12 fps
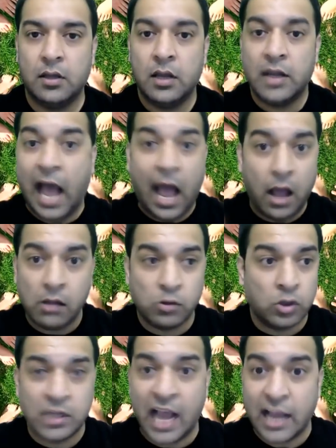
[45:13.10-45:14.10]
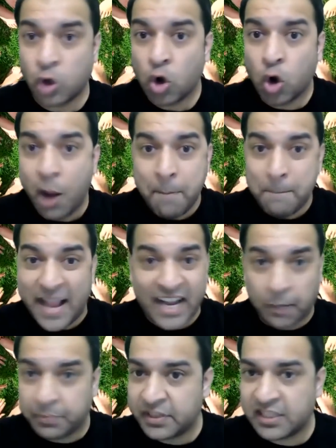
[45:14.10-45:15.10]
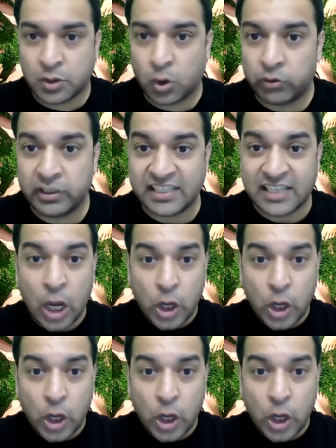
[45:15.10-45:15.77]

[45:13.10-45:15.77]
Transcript: Now, guys, don't go and make up these stories.